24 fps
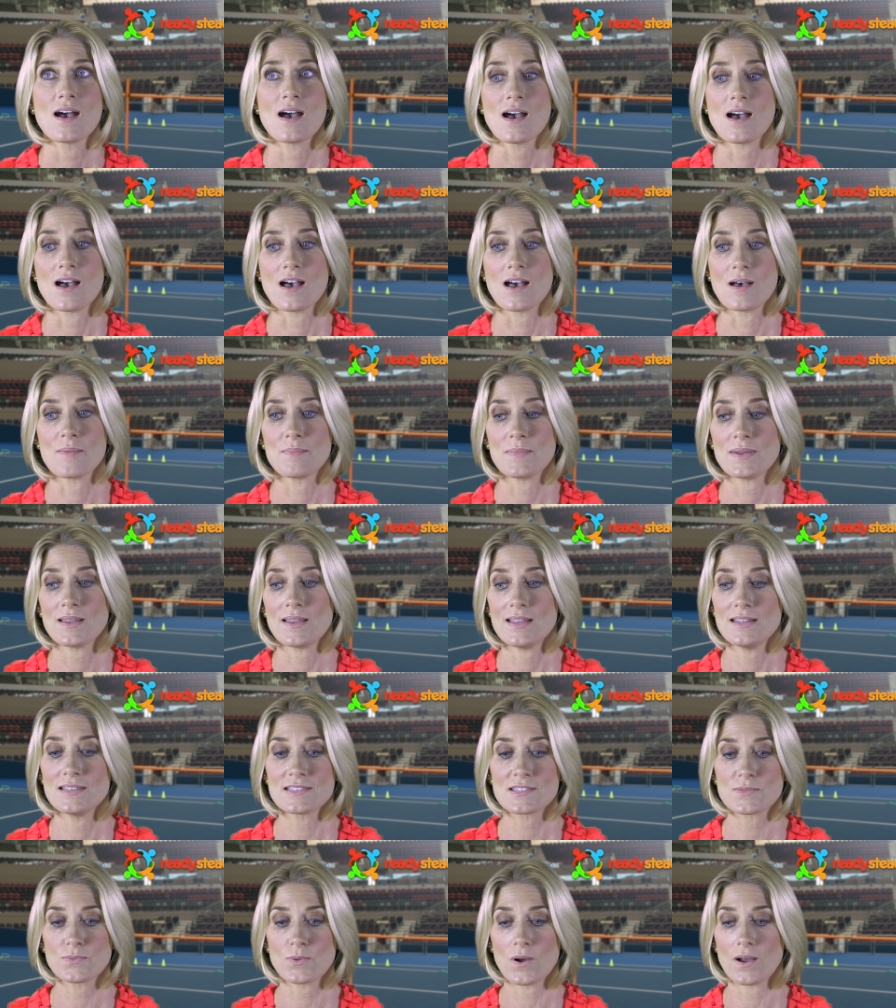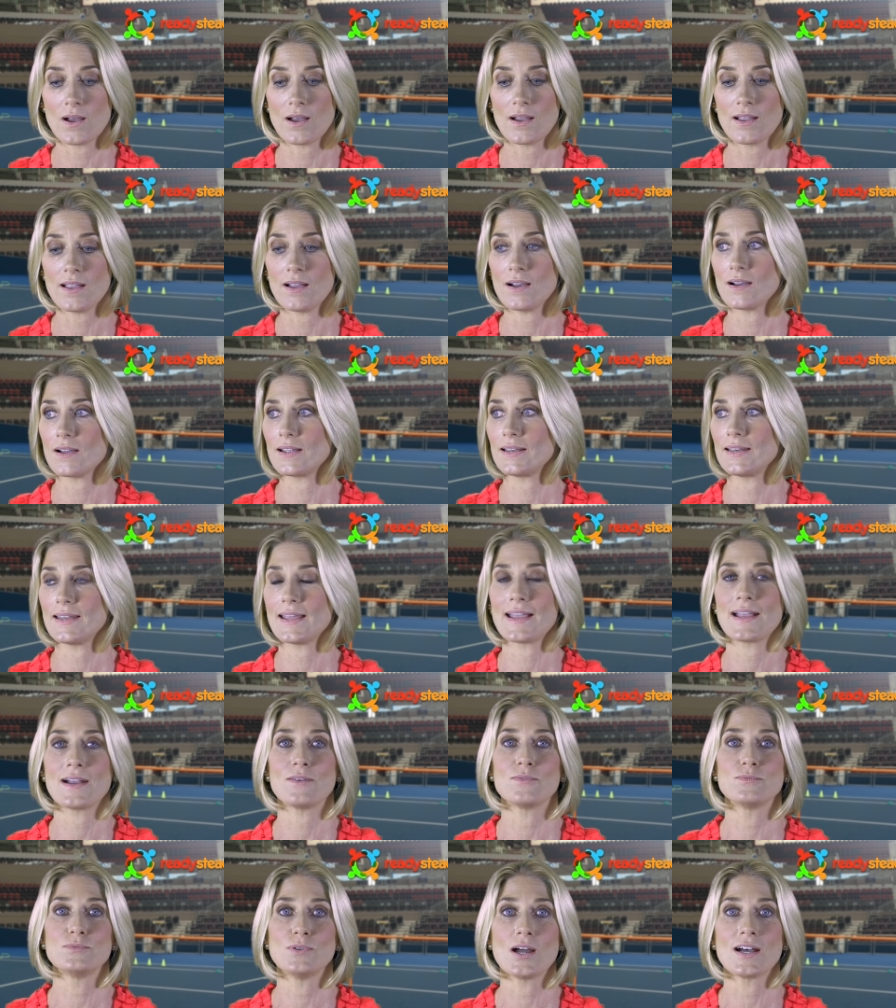Um, hence why I
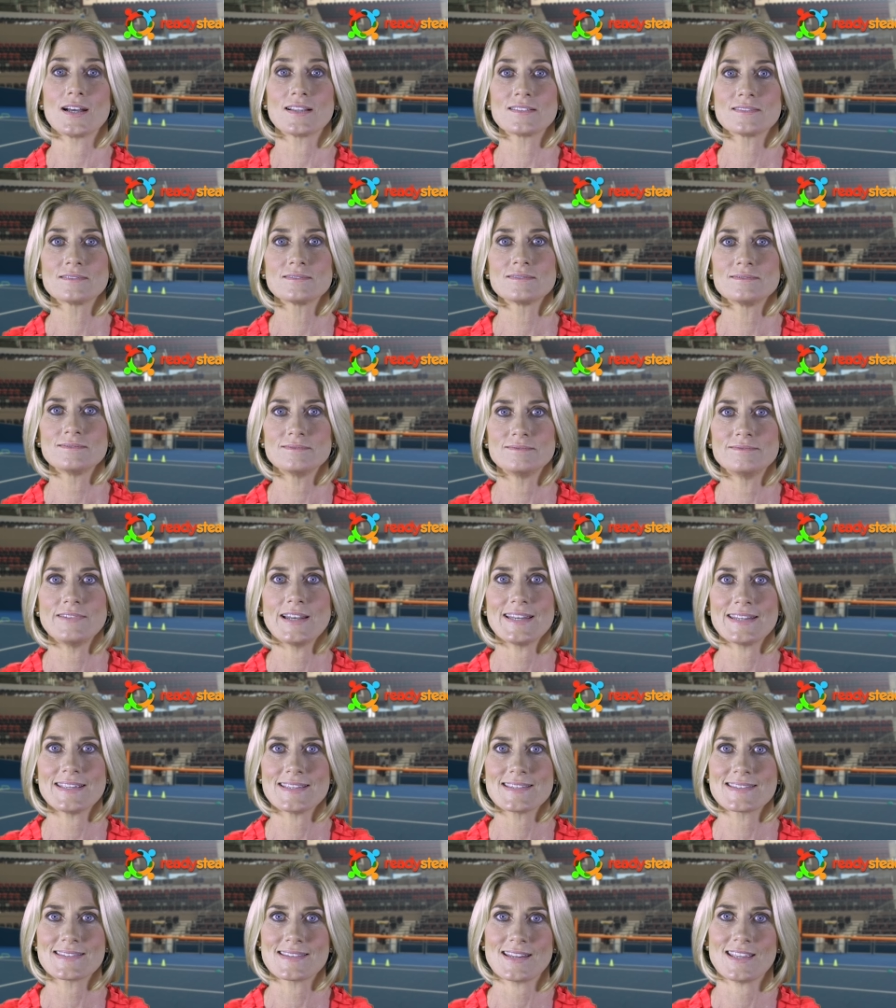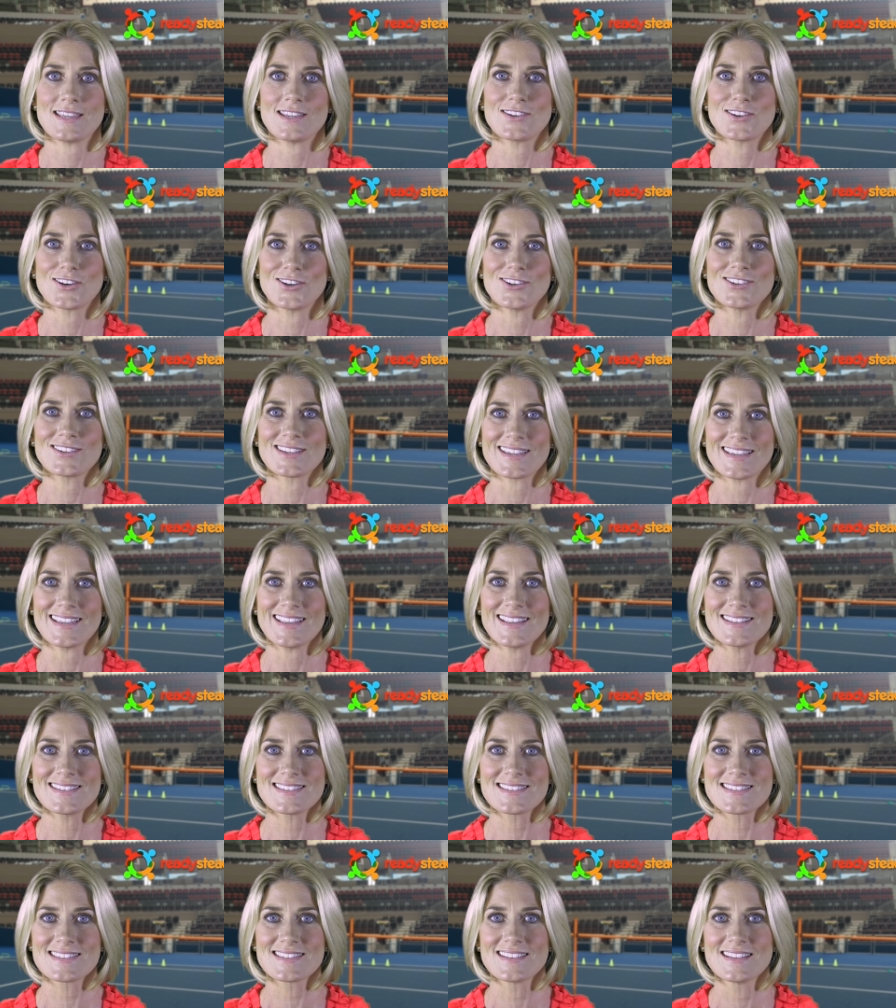now run Ready, Steady, Go
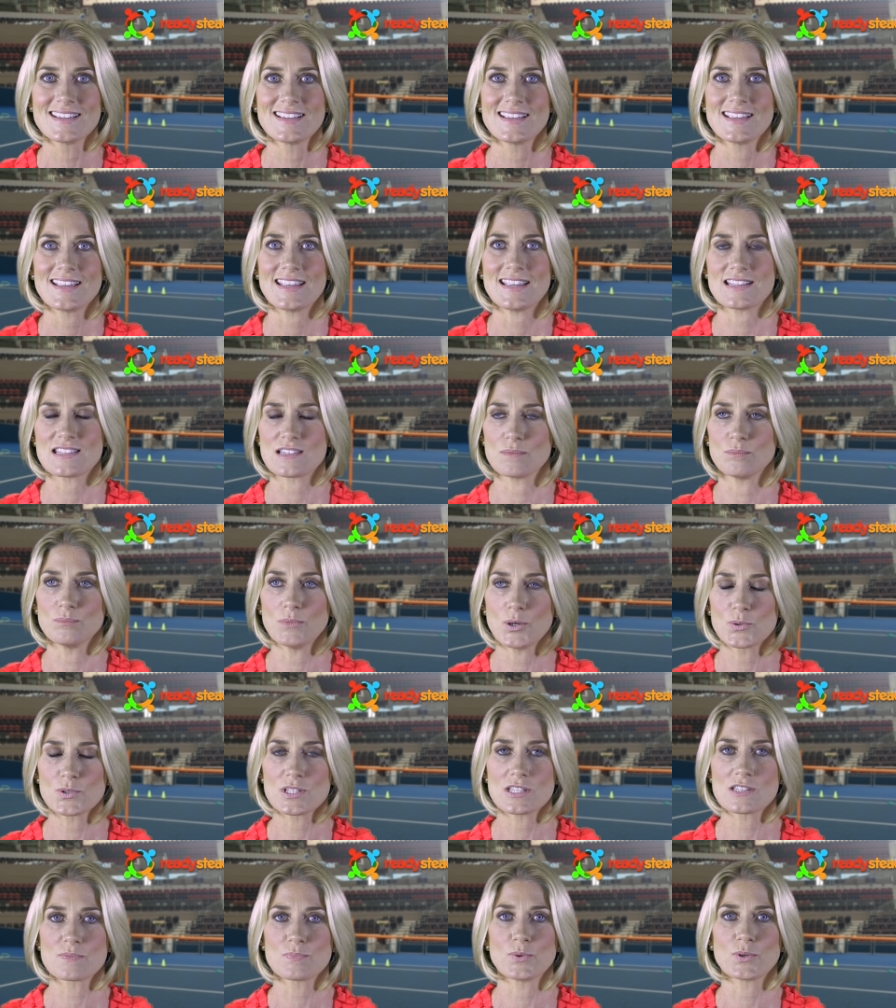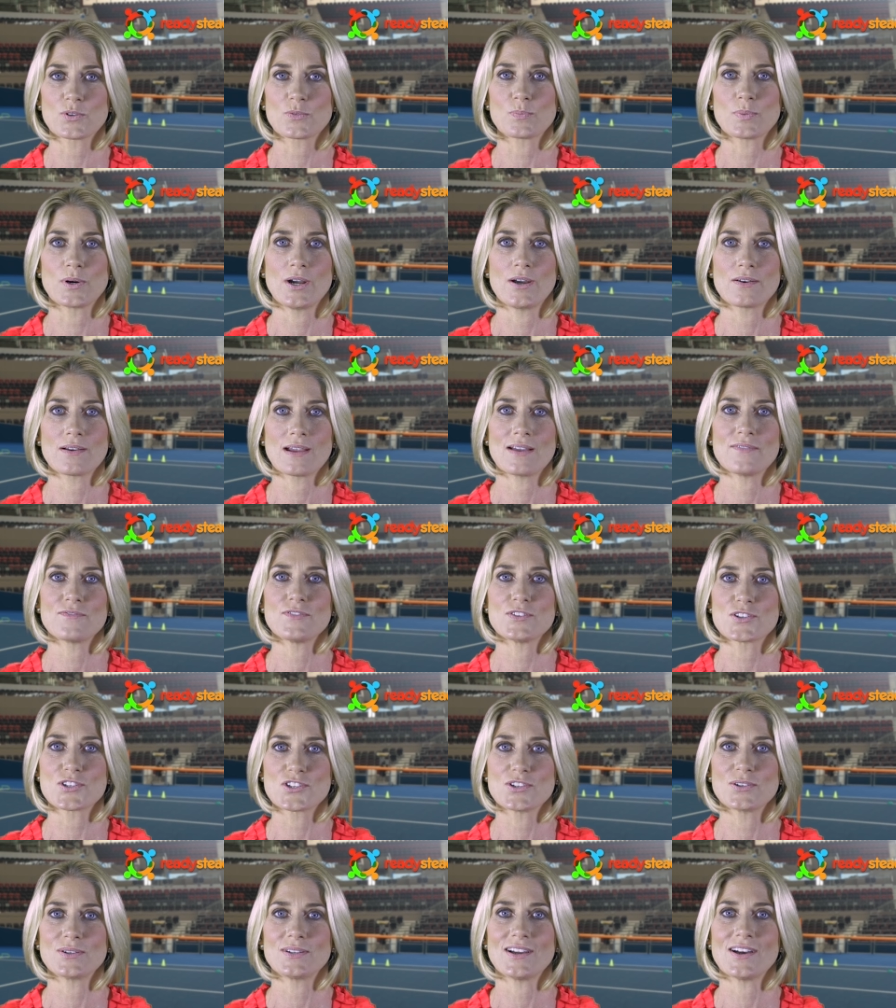Kids it's a multi-sports program for
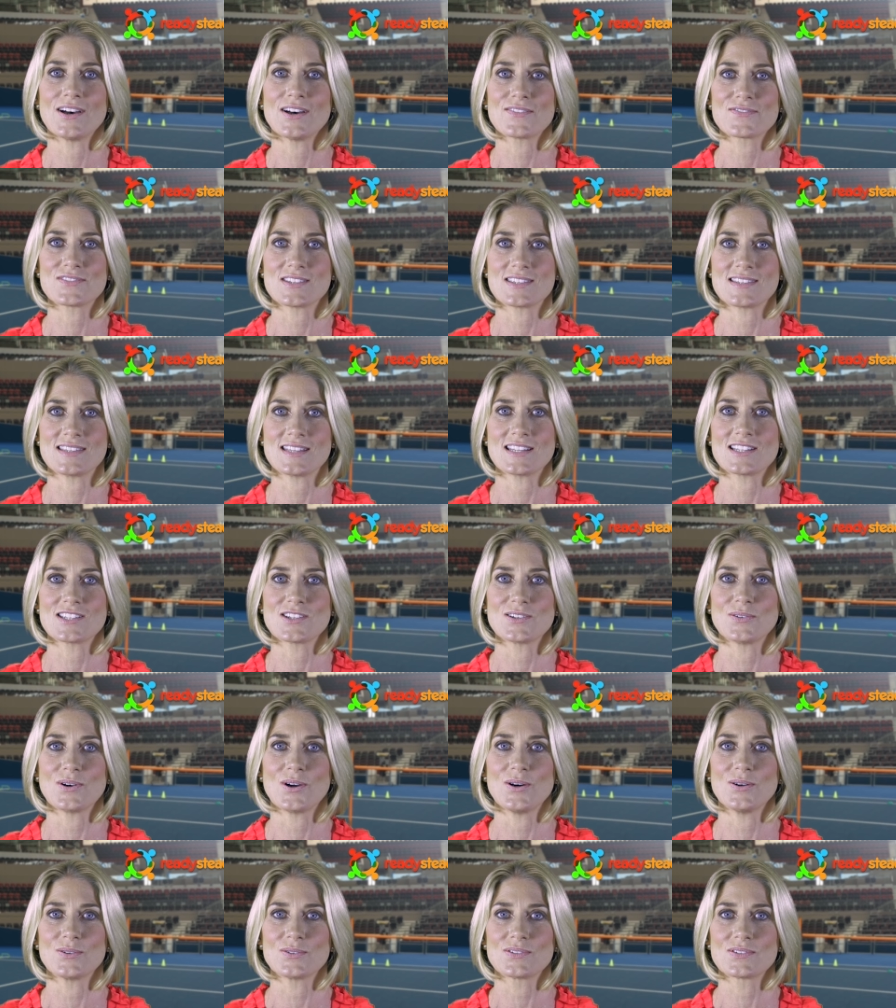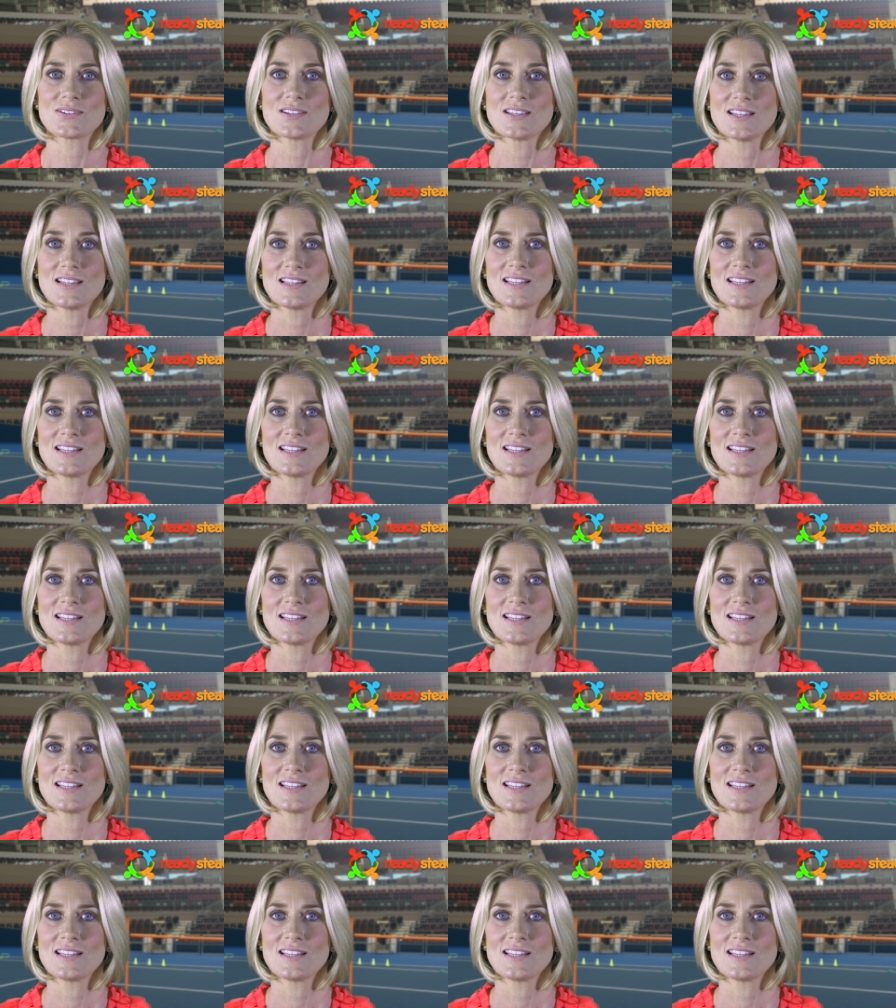two and a half to six year olds.